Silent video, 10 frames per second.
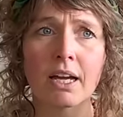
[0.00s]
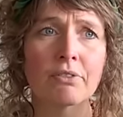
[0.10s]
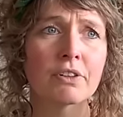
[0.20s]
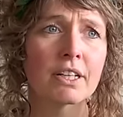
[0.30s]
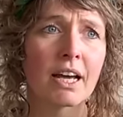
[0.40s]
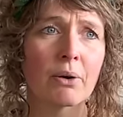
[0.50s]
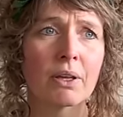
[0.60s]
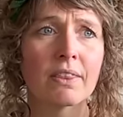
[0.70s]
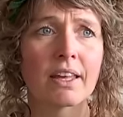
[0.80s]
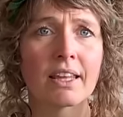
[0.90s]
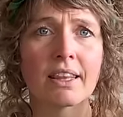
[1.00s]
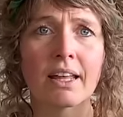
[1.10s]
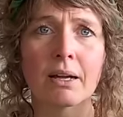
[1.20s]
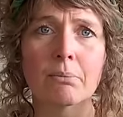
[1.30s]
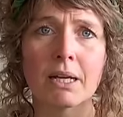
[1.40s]
Every now and then
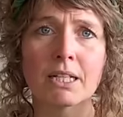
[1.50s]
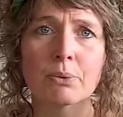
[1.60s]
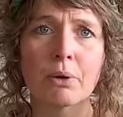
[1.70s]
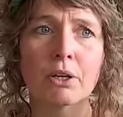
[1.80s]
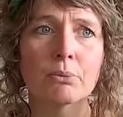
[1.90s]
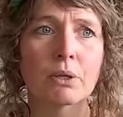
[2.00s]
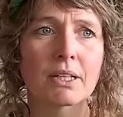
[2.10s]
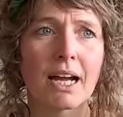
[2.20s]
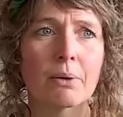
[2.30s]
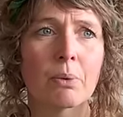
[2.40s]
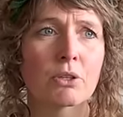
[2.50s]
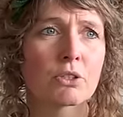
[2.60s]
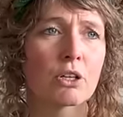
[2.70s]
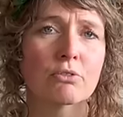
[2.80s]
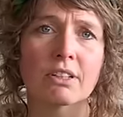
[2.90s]
I made one, but I was
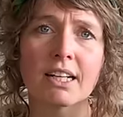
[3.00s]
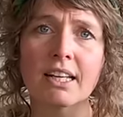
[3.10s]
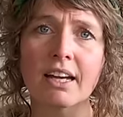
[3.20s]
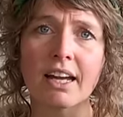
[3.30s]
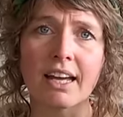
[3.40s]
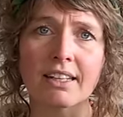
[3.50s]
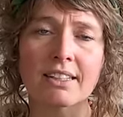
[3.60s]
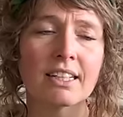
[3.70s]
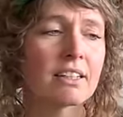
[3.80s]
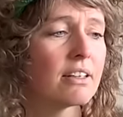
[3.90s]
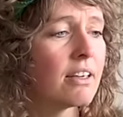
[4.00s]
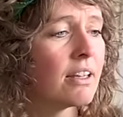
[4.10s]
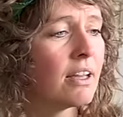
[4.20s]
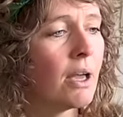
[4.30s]
not really a hat knitter.